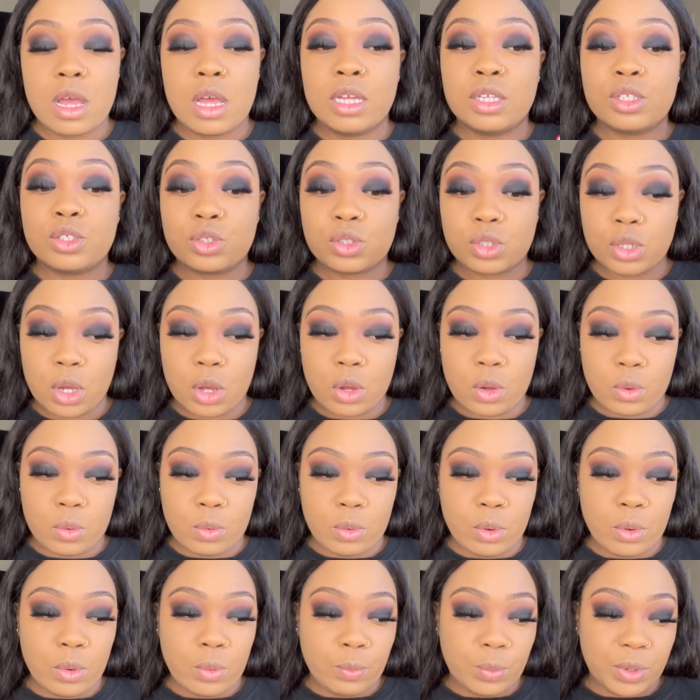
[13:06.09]
So
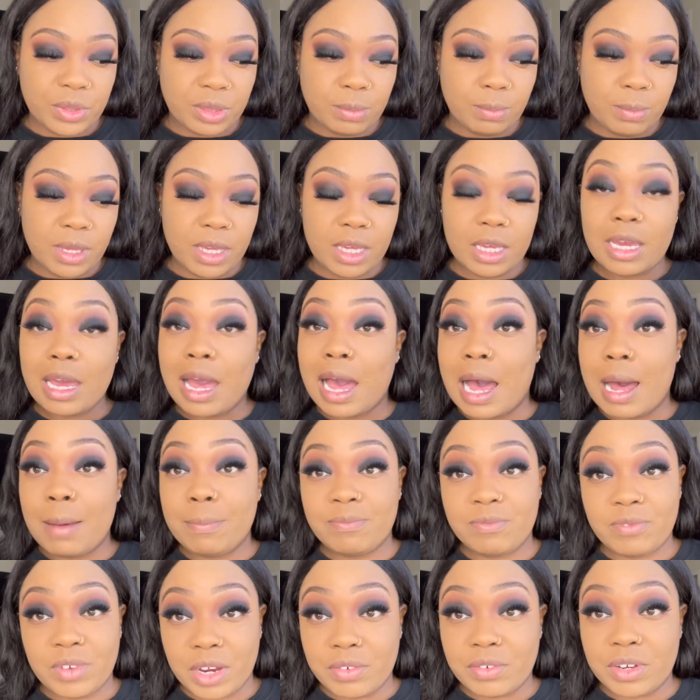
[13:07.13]
with me,
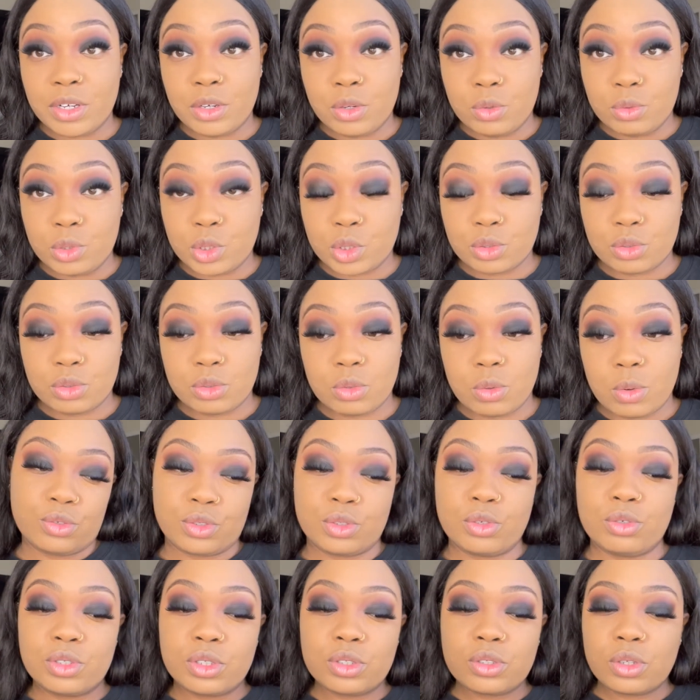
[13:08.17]
I'm very neutral.
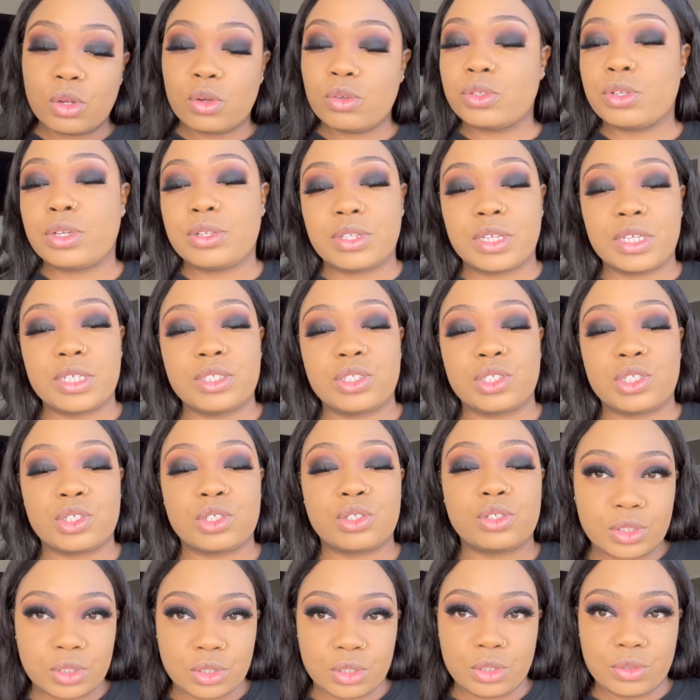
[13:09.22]
So just those are things just
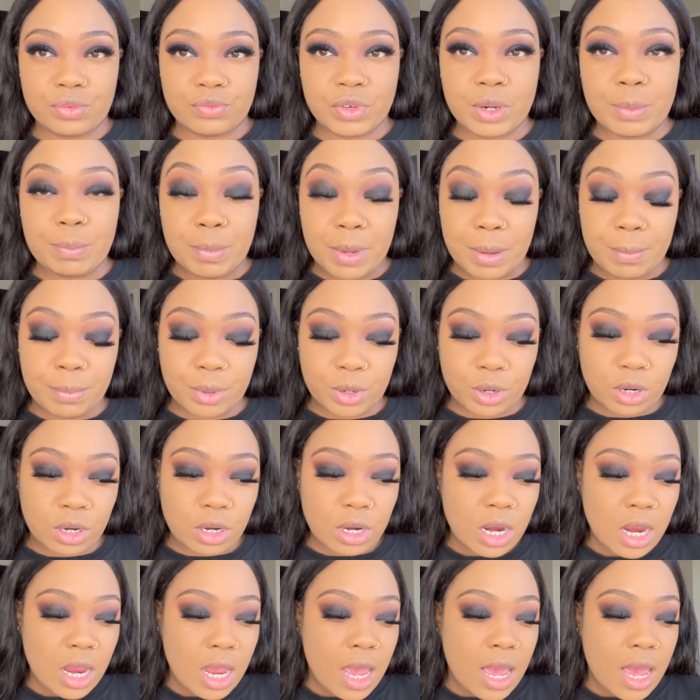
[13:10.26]
to remember.